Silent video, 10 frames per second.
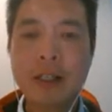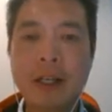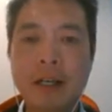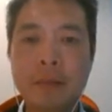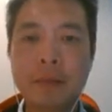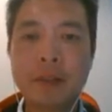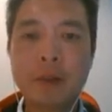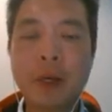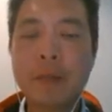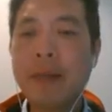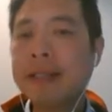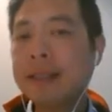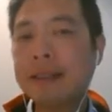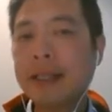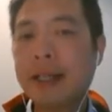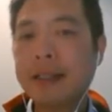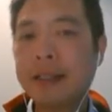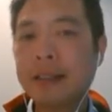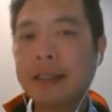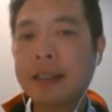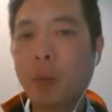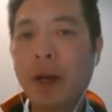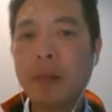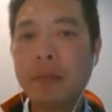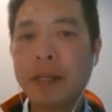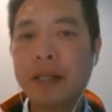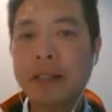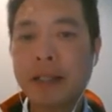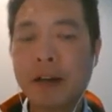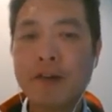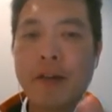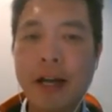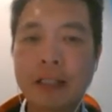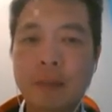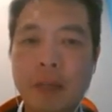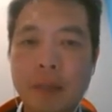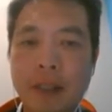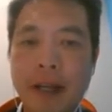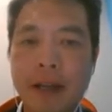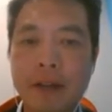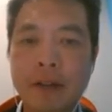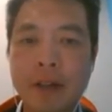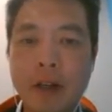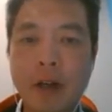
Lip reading: do I mean to say that it's well-being that affects public health,